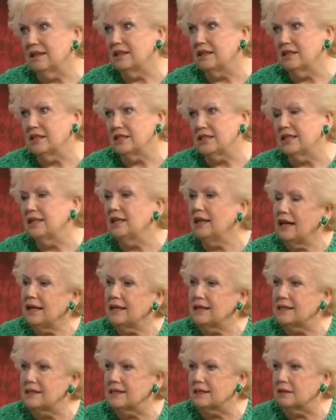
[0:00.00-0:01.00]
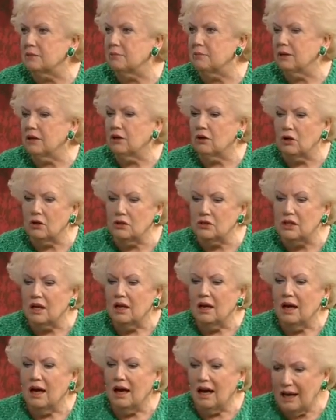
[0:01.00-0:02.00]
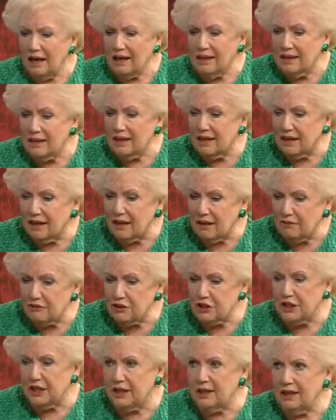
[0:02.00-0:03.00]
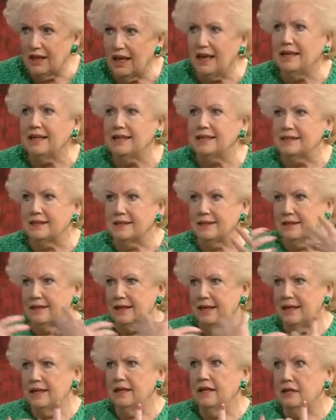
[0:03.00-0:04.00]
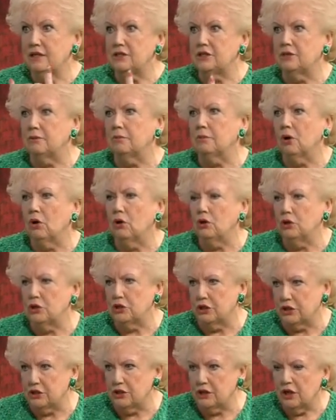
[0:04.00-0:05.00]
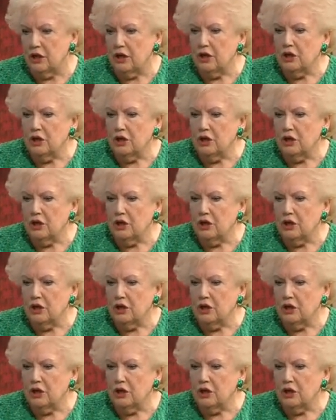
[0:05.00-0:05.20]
think she likes it, because I think if she liked it in her subconscious,